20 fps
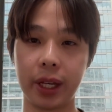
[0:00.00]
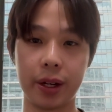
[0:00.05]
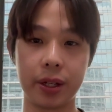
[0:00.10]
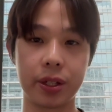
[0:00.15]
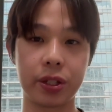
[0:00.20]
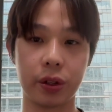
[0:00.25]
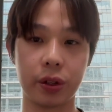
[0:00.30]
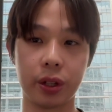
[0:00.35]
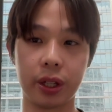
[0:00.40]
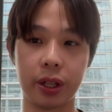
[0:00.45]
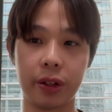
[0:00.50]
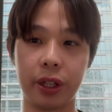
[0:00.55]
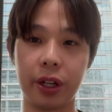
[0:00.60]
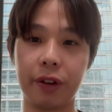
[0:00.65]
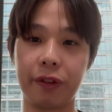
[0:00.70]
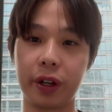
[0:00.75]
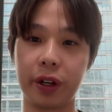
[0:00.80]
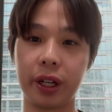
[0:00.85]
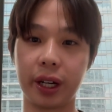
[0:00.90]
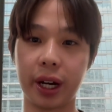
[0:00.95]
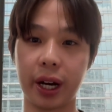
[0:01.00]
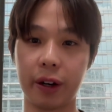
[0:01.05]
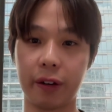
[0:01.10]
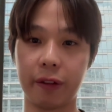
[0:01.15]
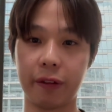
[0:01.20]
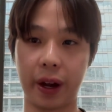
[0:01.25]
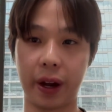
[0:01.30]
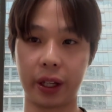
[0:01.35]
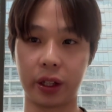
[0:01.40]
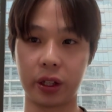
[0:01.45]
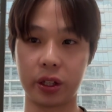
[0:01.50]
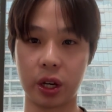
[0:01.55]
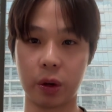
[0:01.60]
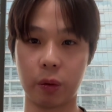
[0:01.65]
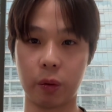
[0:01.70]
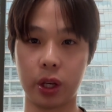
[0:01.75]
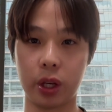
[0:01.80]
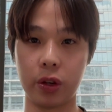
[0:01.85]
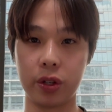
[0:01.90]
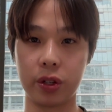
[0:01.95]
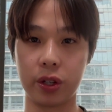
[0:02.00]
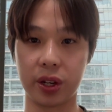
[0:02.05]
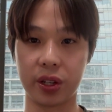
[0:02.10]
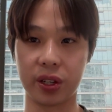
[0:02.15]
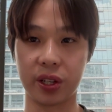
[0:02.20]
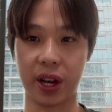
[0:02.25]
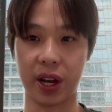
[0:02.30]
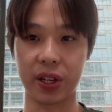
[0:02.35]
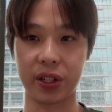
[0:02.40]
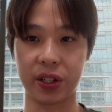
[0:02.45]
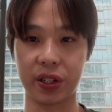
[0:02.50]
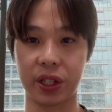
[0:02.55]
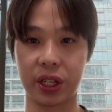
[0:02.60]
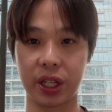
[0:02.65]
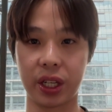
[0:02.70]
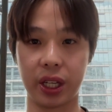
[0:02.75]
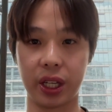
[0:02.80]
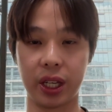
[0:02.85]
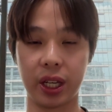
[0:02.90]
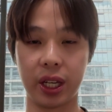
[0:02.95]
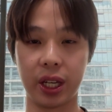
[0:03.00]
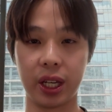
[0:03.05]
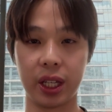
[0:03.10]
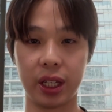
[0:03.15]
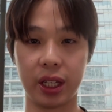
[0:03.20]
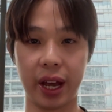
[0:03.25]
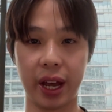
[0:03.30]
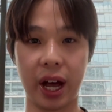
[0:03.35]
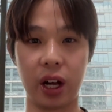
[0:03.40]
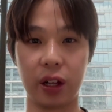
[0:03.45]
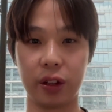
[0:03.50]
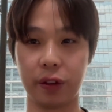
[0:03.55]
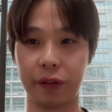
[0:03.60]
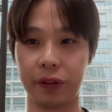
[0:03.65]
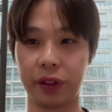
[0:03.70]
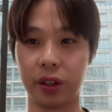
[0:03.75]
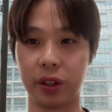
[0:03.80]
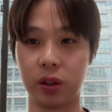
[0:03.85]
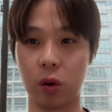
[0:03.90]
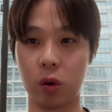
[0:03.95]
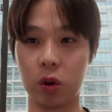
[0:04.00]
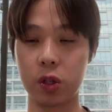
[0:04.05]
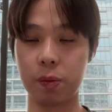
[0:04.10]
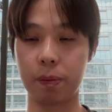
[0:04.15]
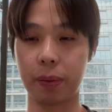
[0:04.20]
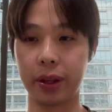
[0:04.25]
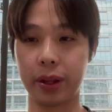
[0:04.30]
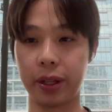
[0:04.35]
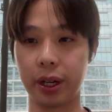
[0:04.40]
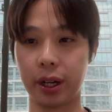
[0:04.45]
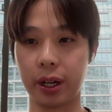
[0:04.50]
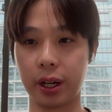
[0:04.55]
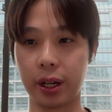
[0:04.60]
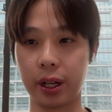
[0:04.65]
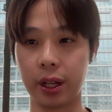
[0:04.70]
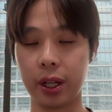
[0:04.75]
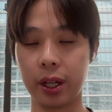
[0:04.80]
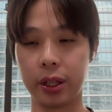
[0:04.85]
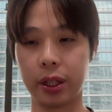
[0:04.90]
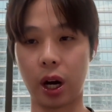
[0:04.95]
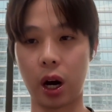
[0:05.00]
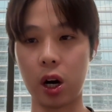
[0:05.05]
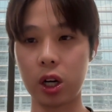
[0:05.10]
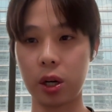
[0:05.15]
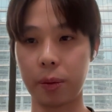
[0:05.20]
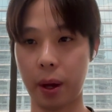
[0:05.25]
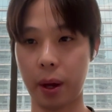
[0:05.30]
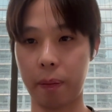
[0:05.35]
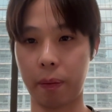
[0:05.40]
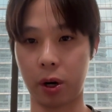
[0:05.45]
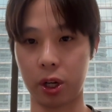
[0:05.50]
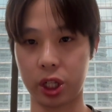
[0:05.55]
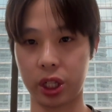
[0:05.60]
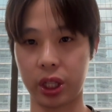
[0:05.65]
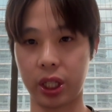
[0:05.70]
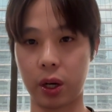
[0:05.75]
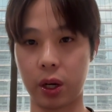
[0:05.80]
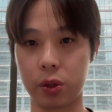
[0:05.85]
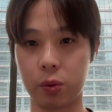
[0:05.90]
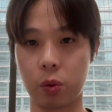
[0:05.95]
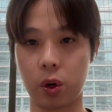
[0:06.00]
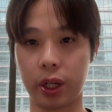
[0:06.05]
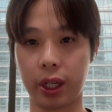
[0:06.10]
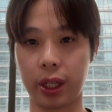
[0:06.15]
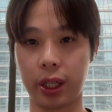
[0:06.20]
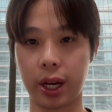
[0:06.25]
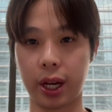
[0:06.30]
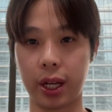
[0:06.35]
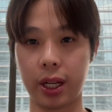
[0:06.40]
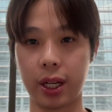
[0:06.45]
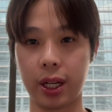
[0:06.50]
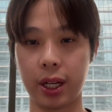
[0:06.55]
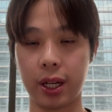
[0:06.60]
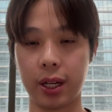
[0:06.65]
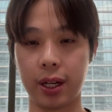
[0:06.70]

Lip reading: So the different kind of factors that we use to assess the health of the loans. But the RWA project that I was working at,